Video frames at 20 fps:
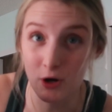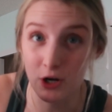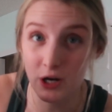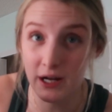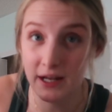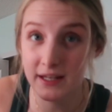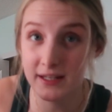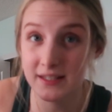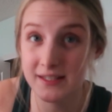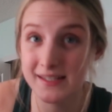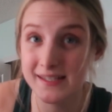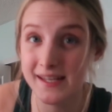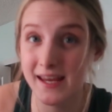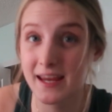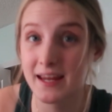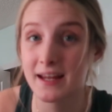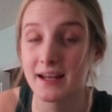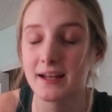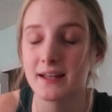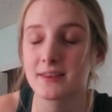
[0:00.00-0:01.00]
Martens,
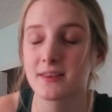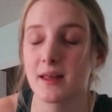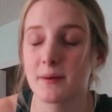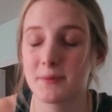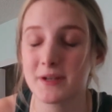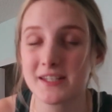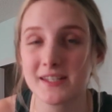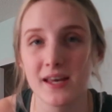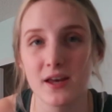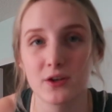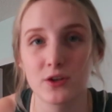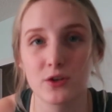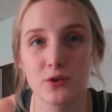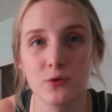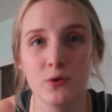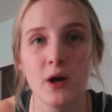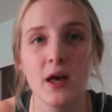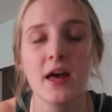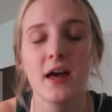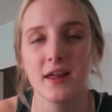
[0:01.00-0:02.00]
and let me tell
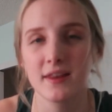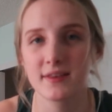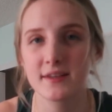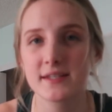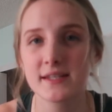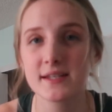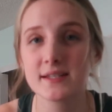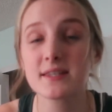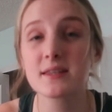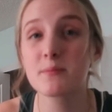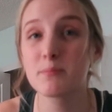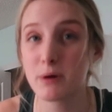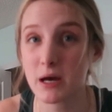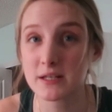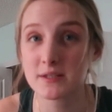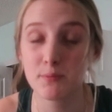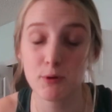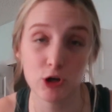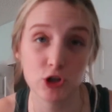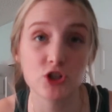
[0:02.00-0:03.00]
you, this is the
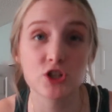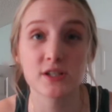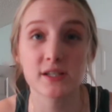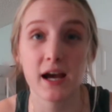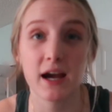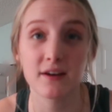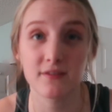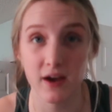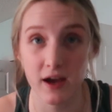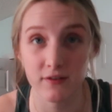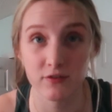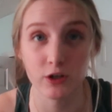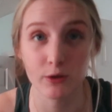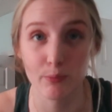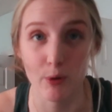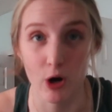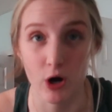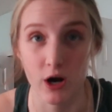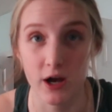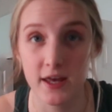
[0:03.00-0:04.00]
best purchase I've ever
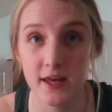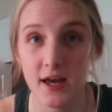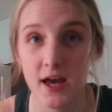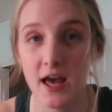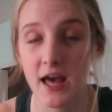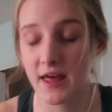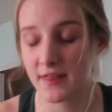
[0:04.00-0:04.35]
bought.